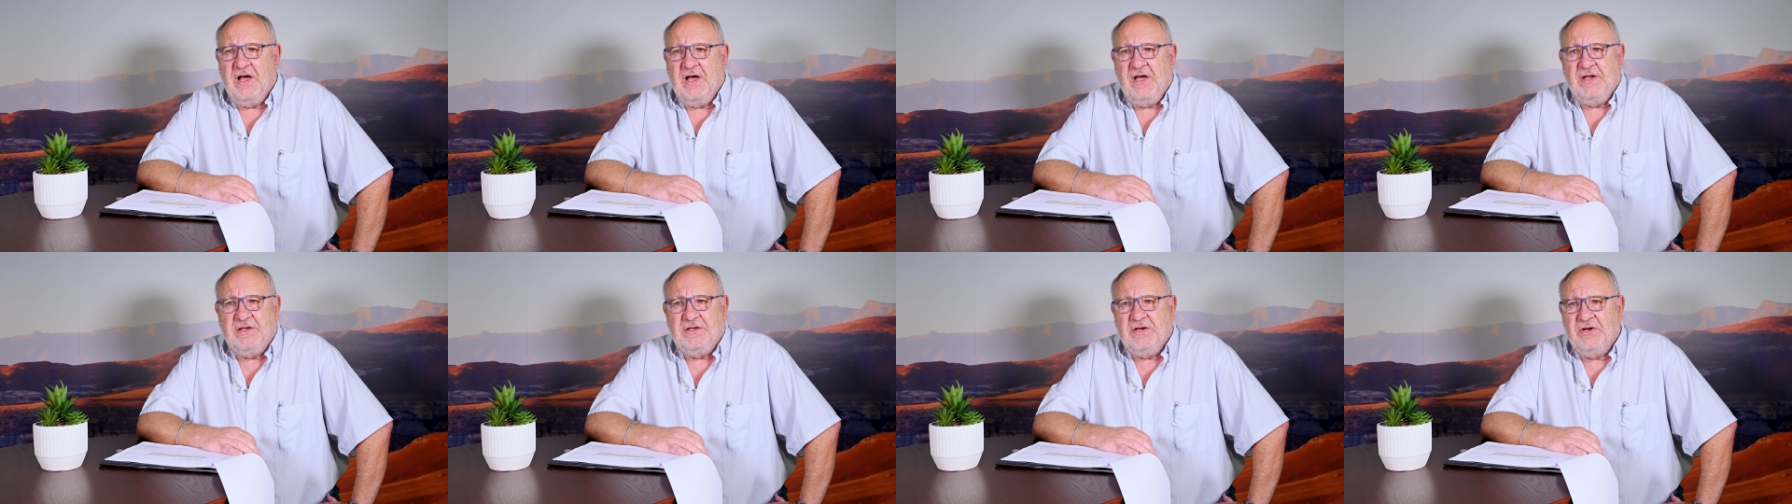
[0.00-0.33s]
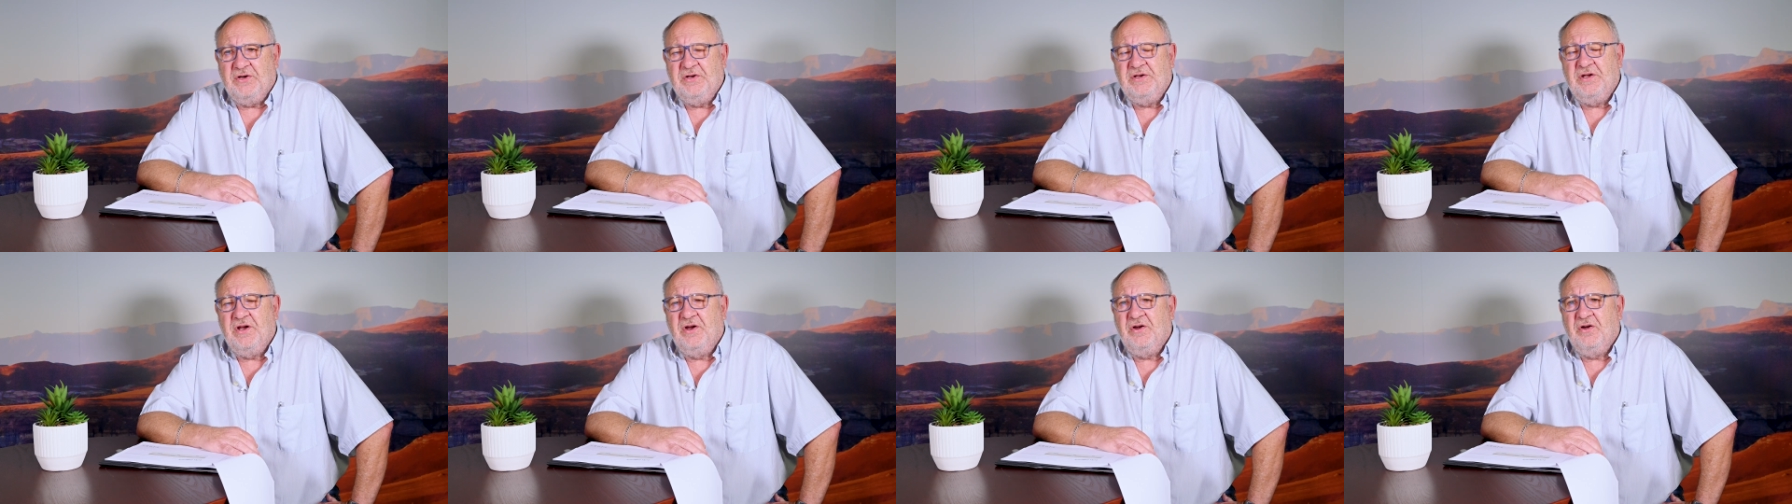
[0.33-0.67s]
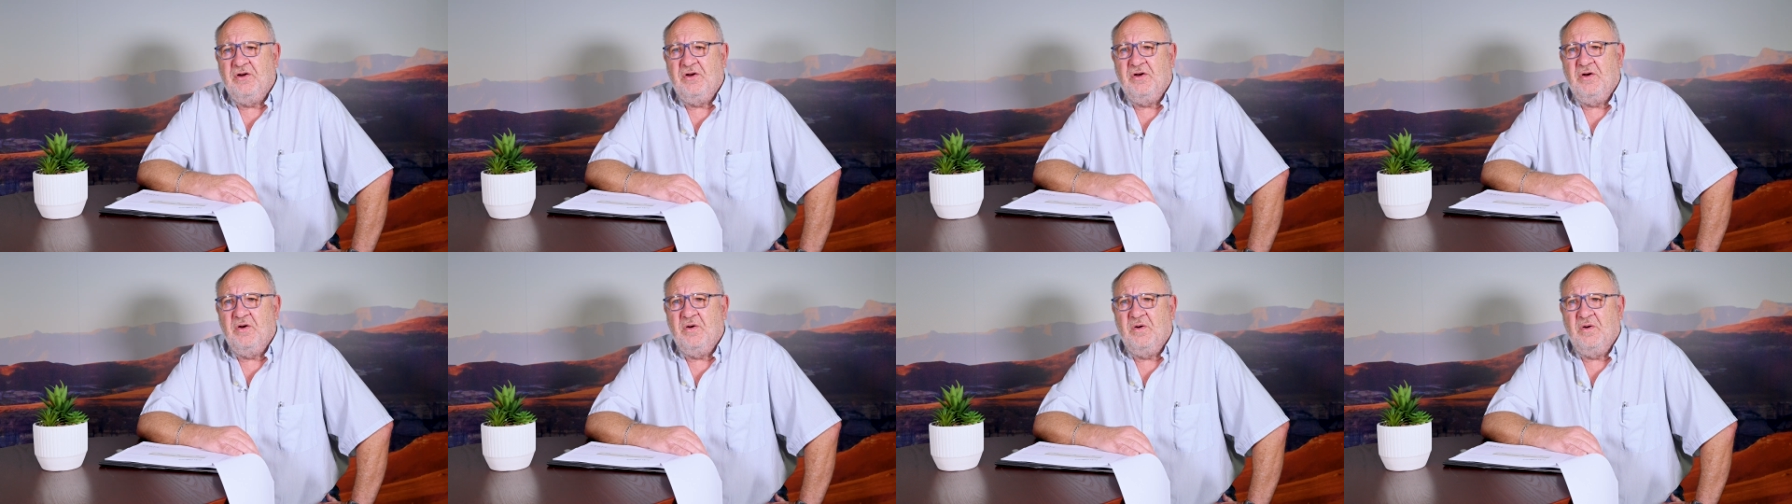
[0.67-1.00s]
I don't
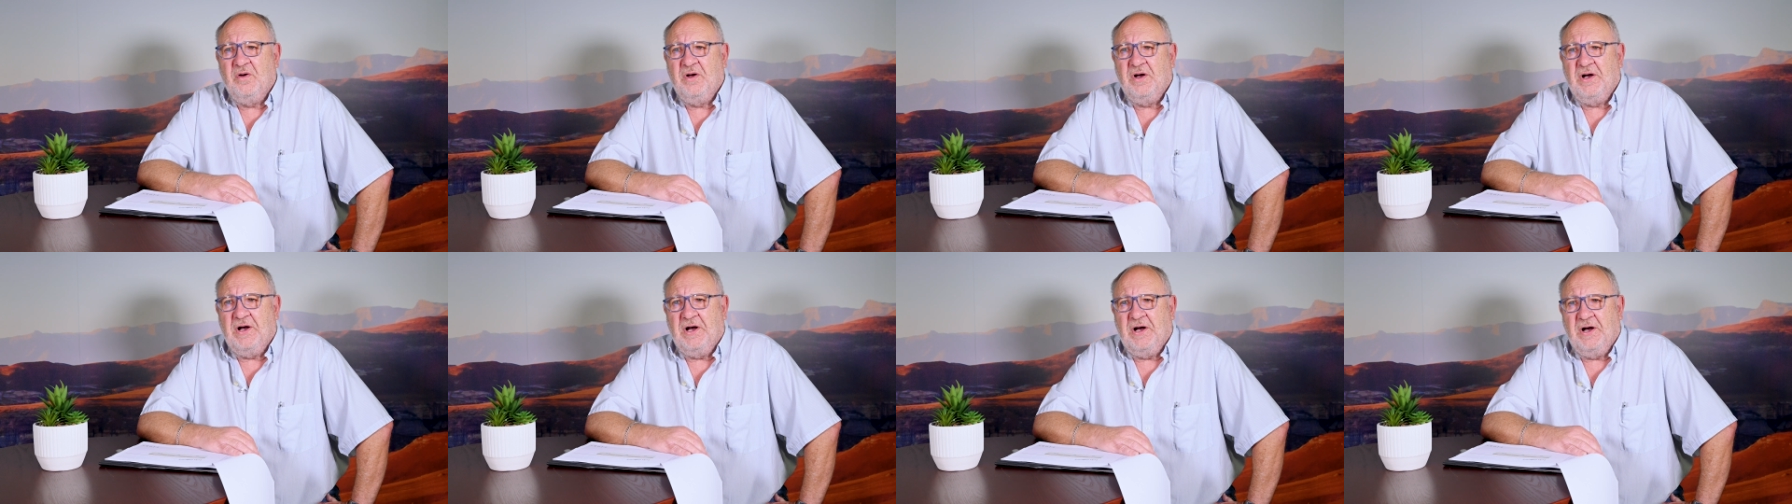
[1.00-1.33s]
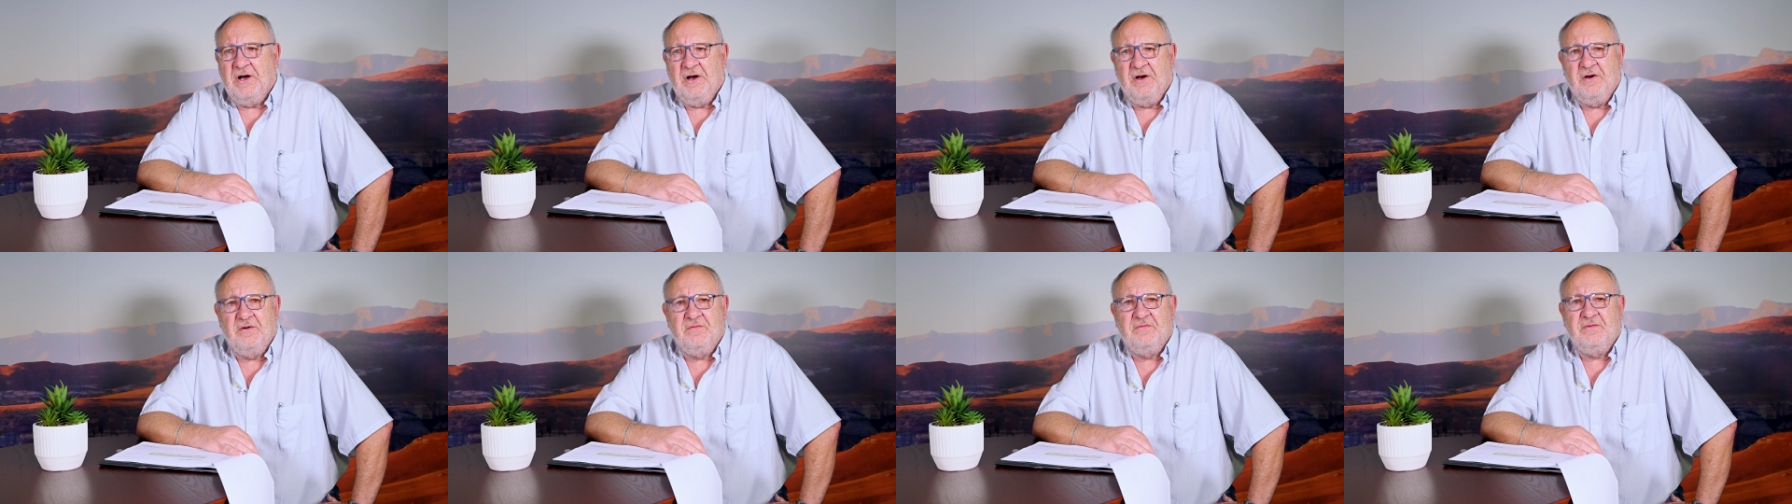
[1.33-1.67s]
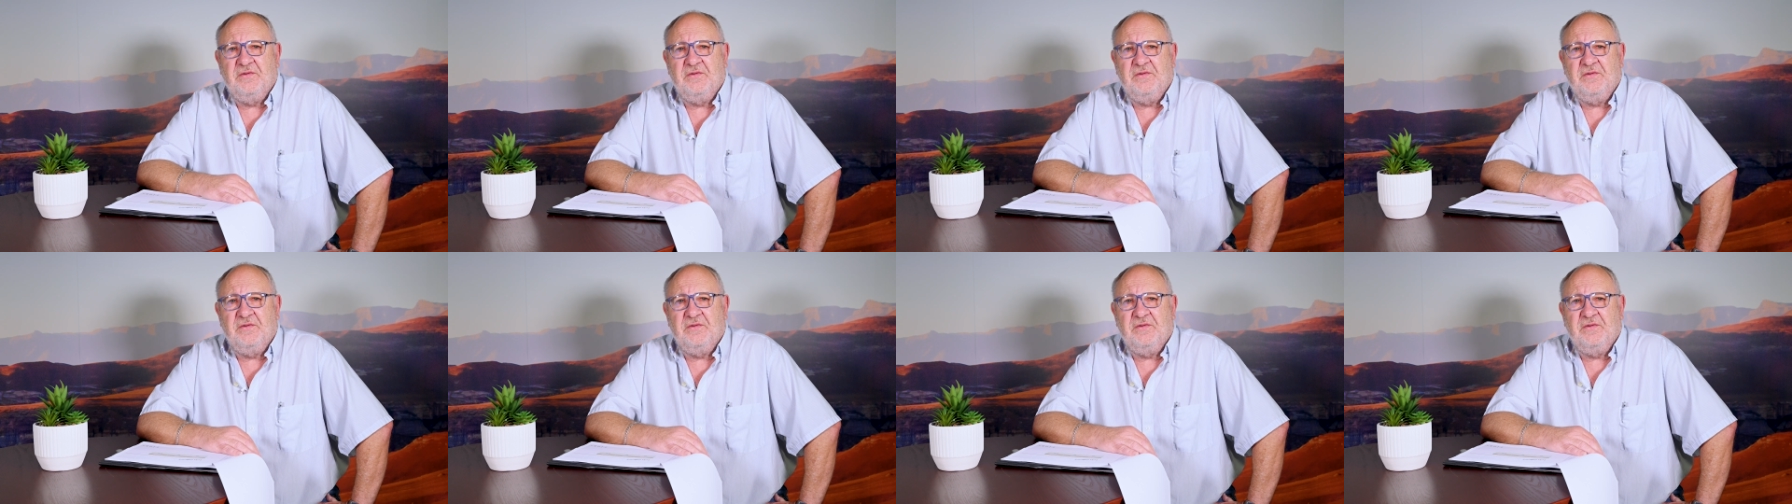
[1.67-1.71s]
know how